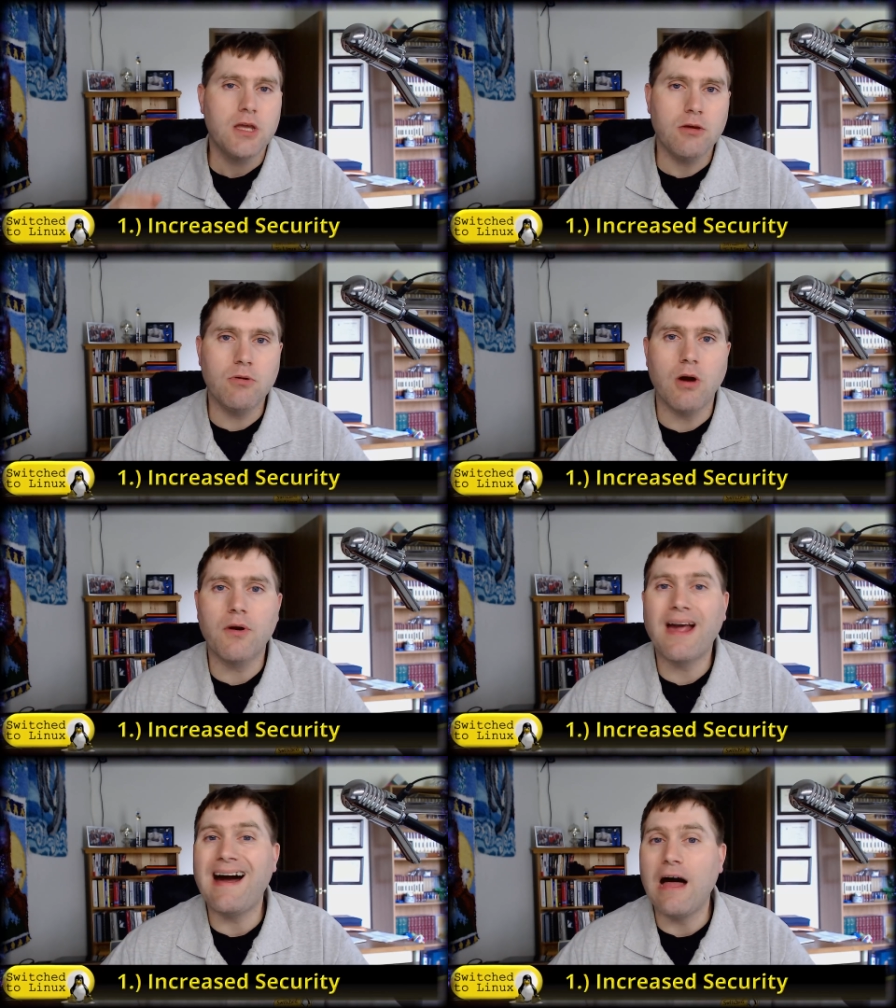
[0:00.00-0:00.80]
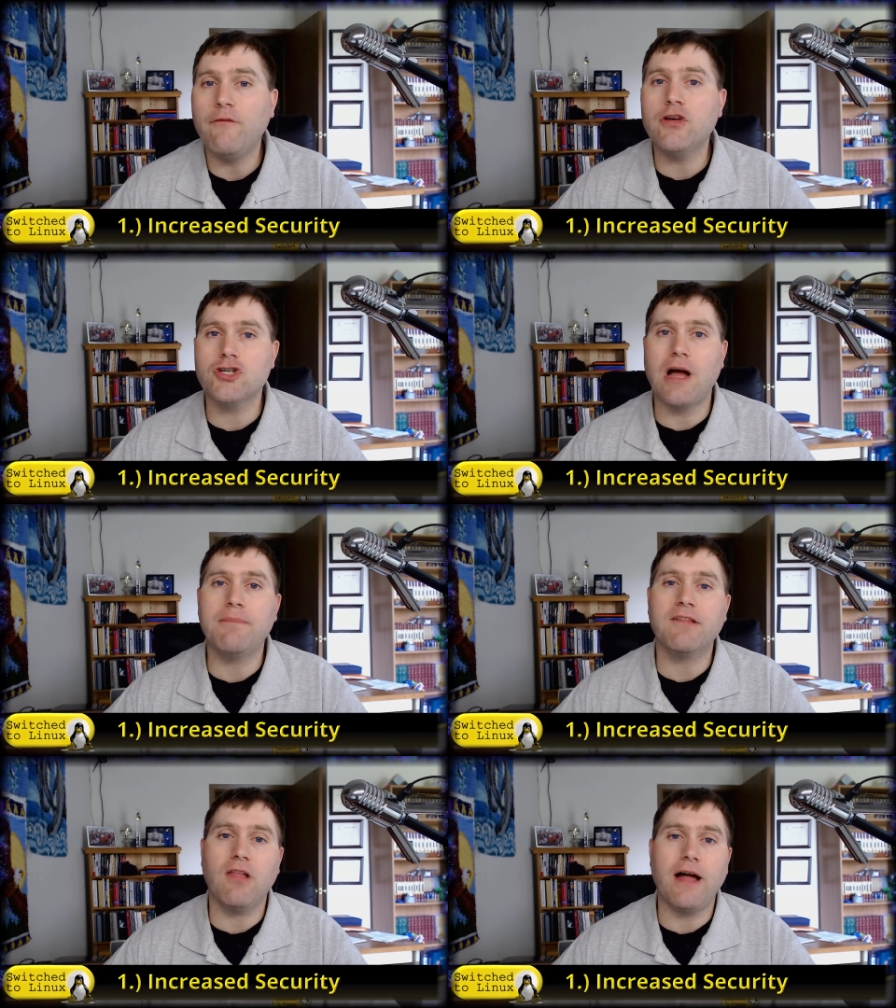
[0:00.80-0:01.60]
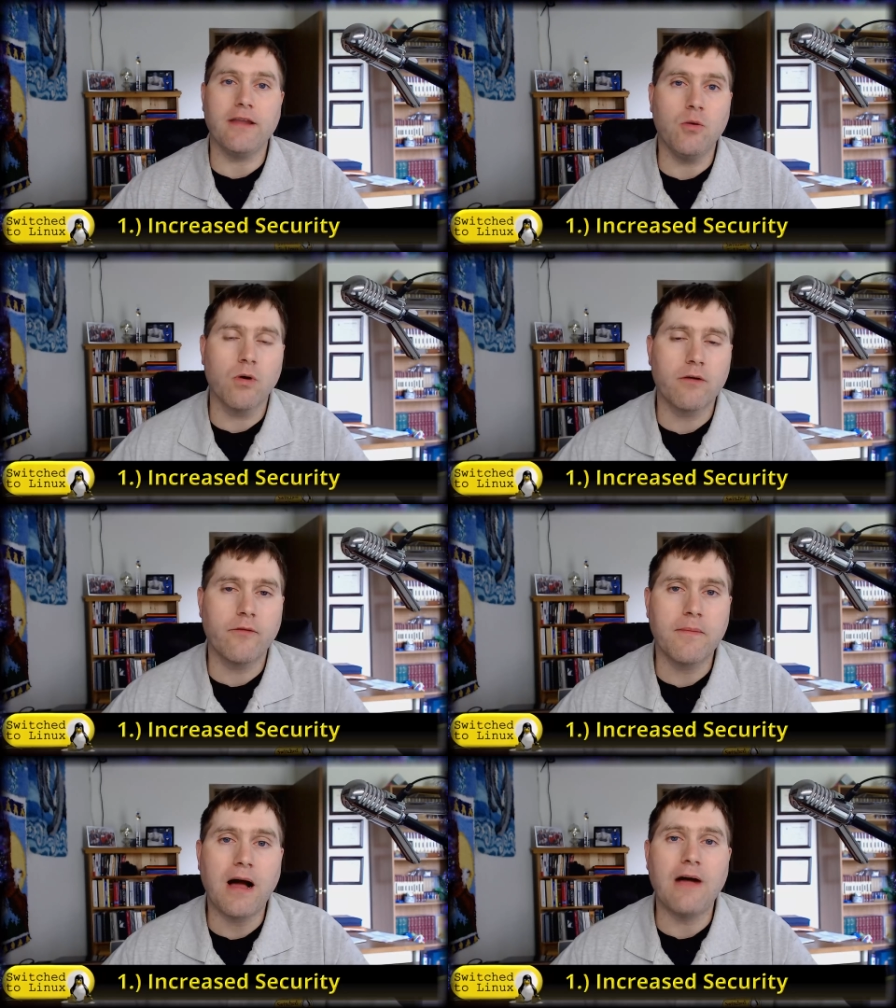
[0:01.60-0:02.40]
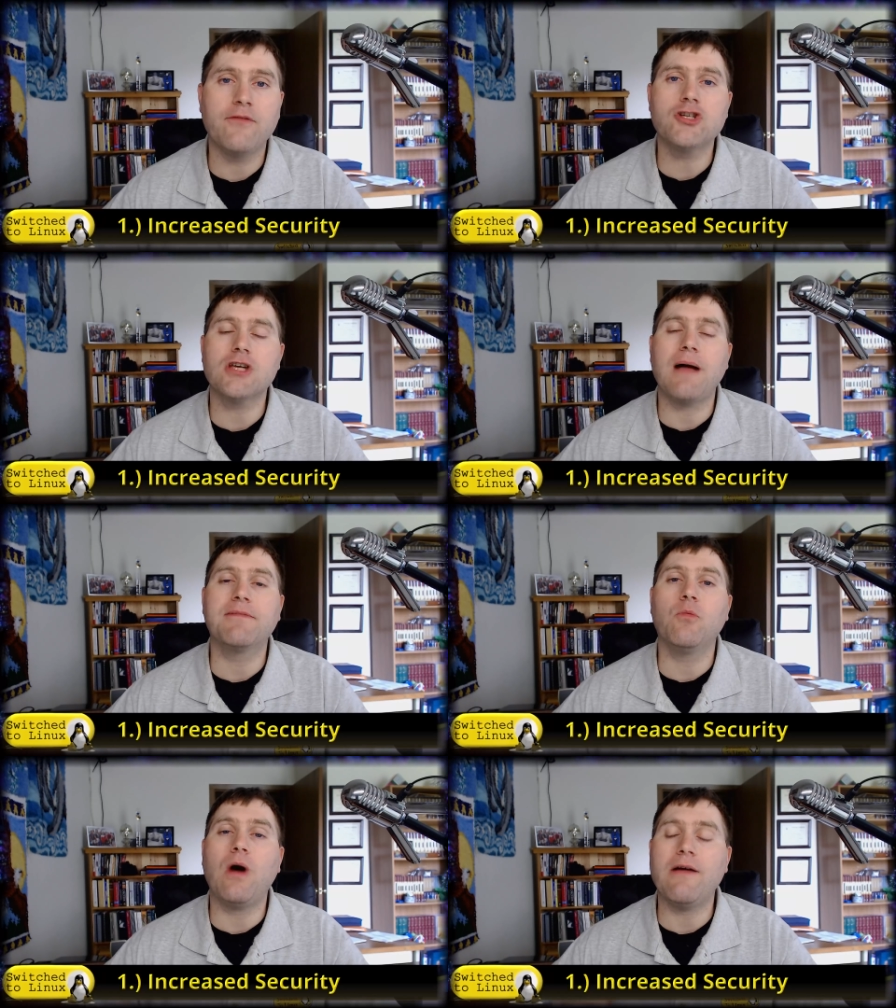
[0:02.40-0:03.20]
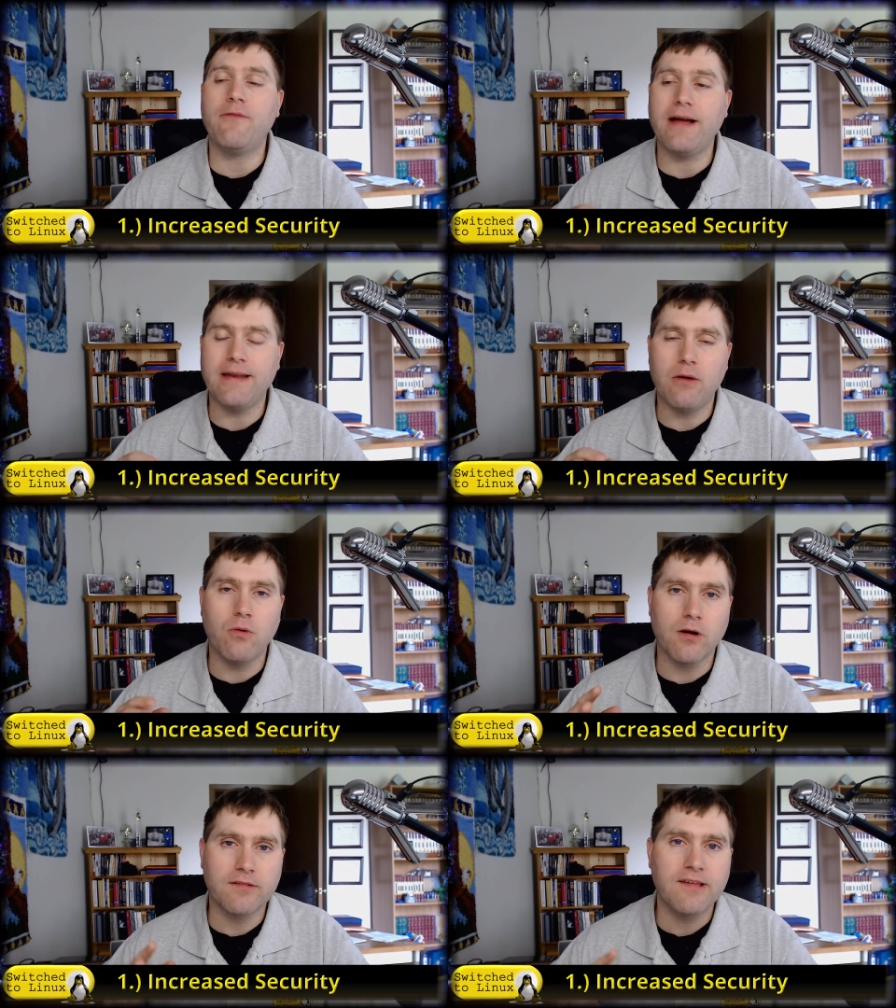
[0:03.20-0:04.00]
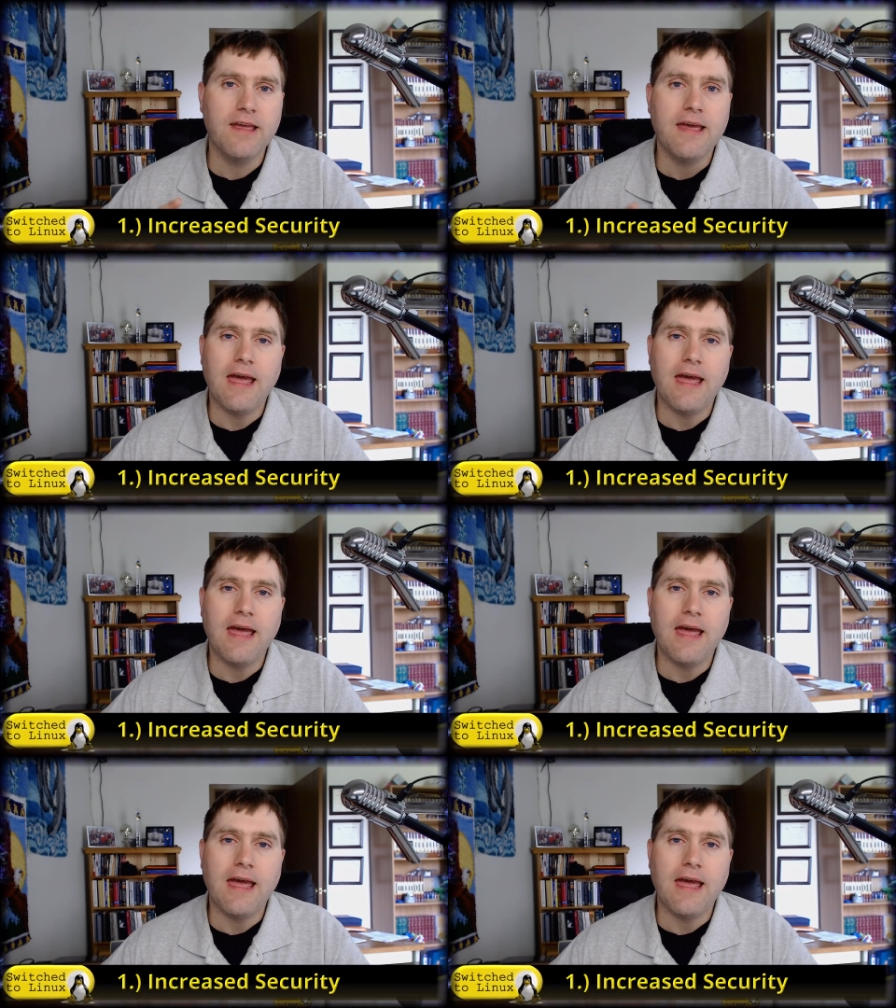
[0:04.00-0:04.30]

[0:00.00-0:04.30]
you go to coffee shops a lot and you work from coffee shops' Wi-Fi networks,